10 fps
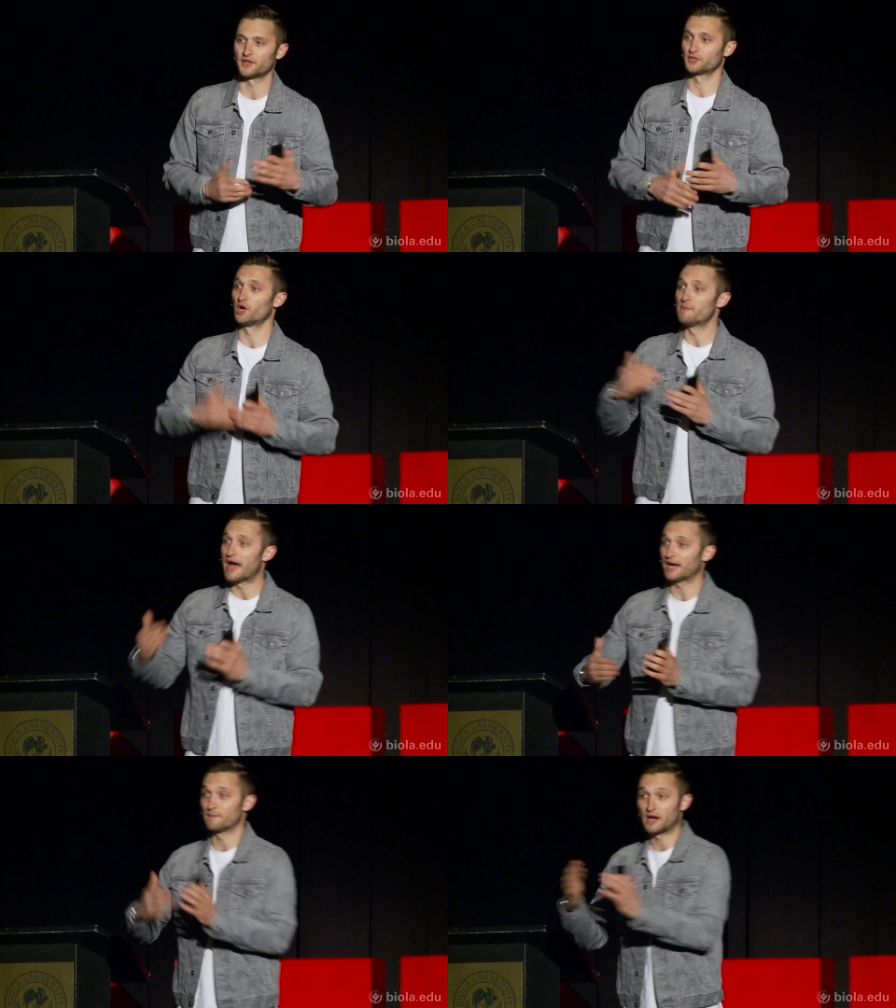I would go
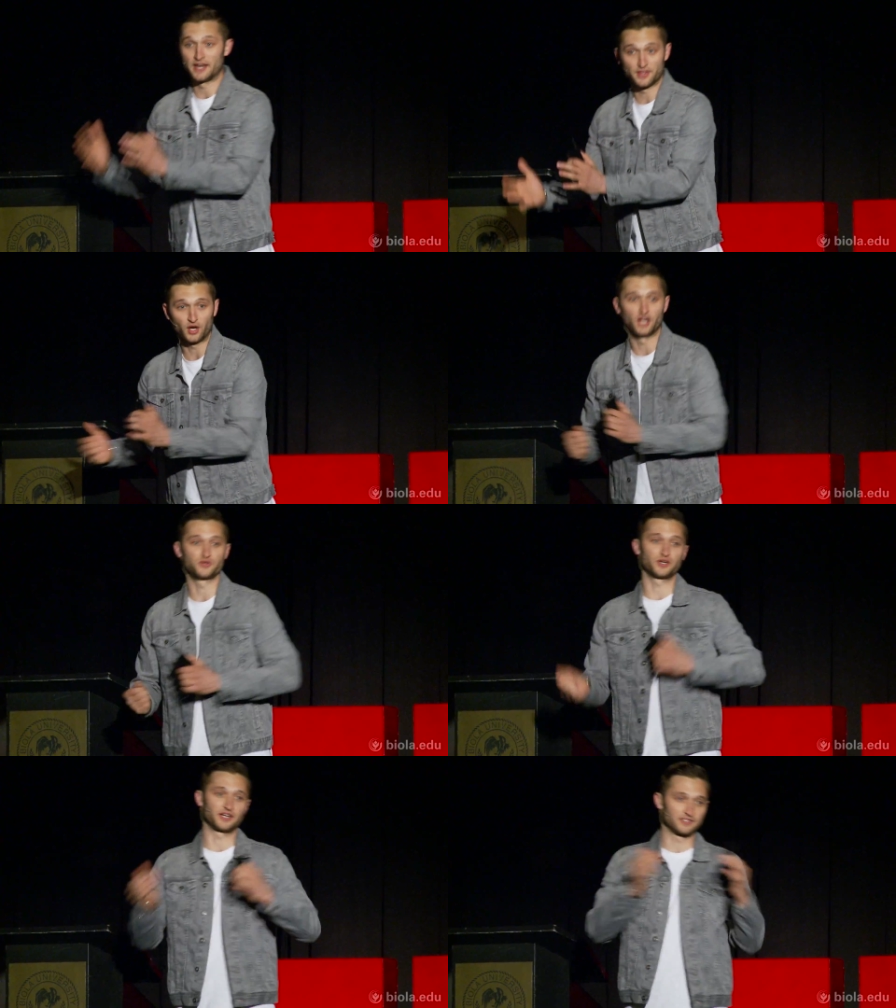back and buy another one
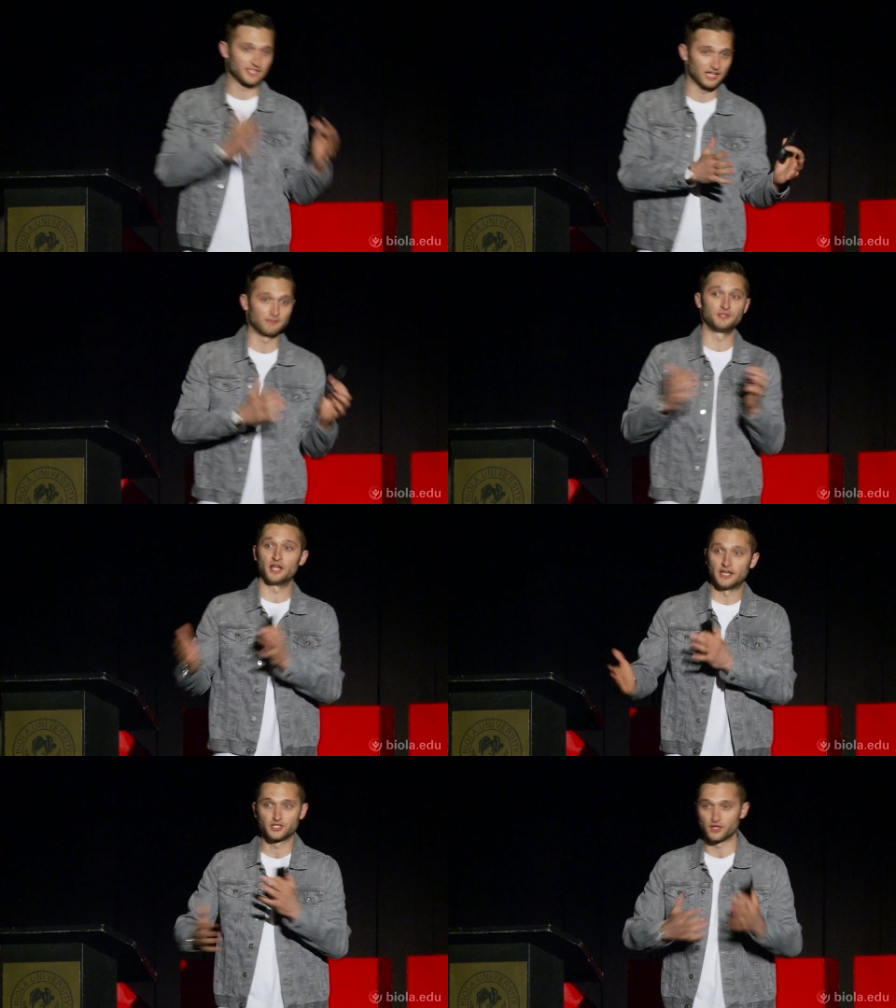hundred and sell them. And,
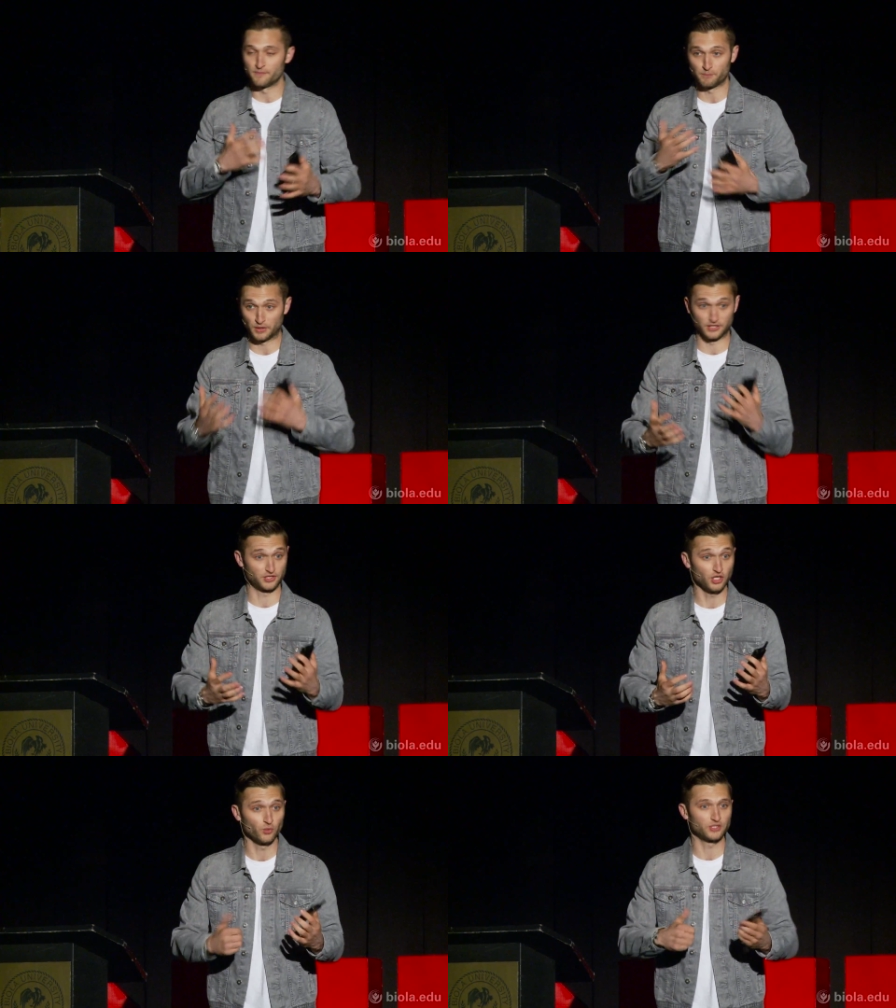and so then pretty
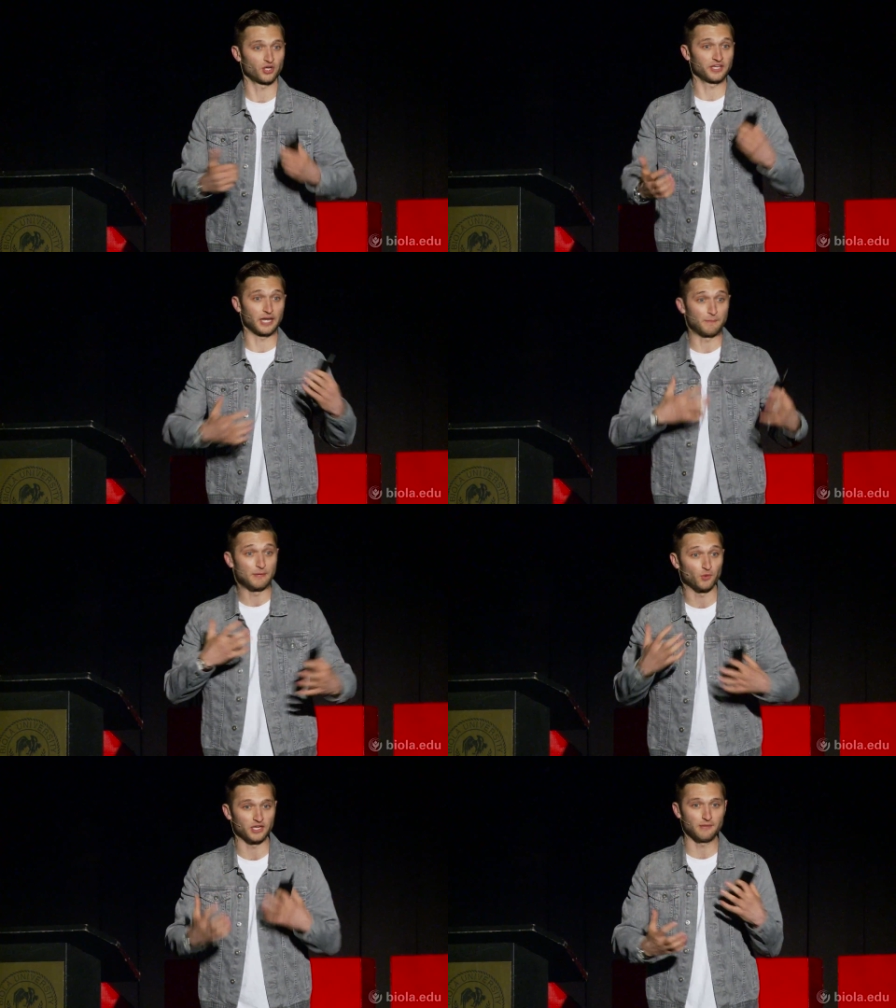soon we started getting
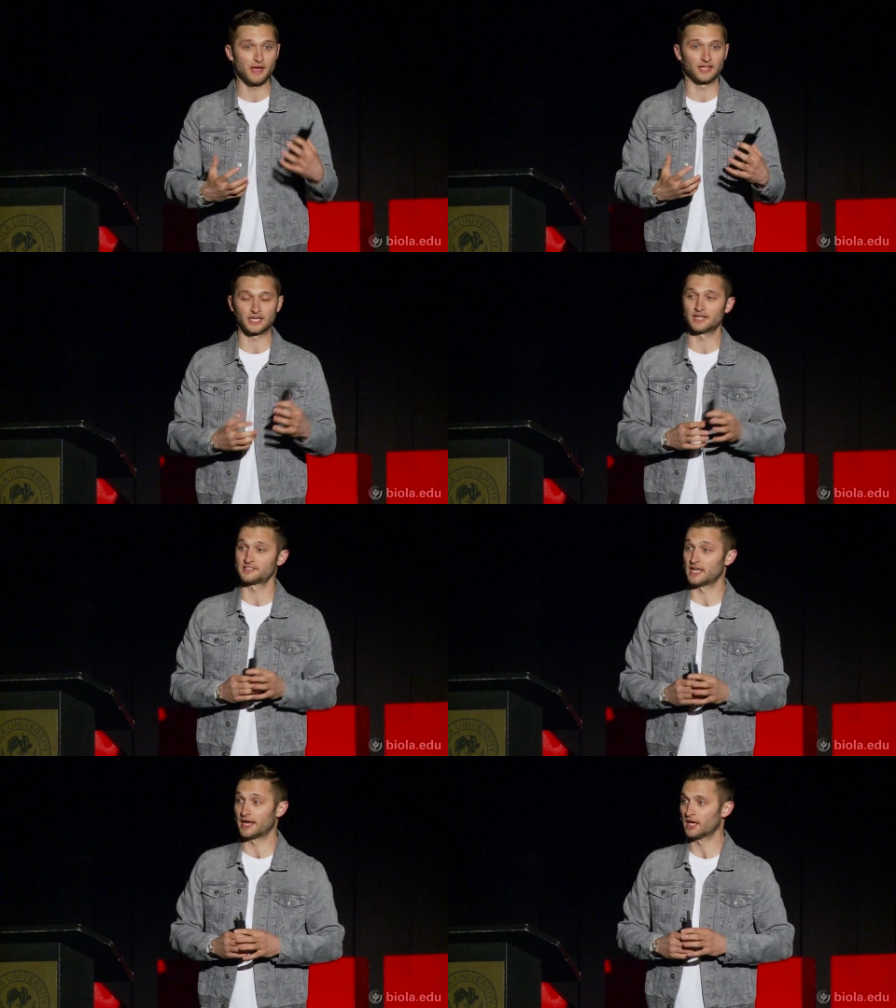people emailing us
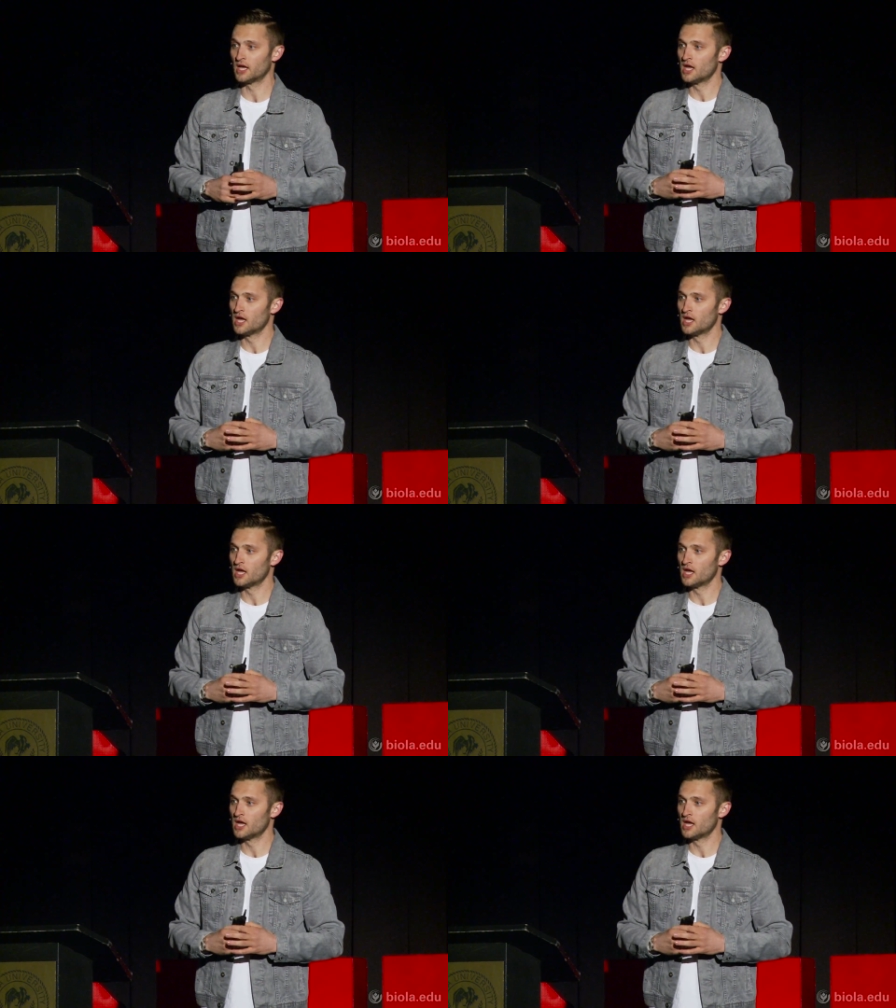saying,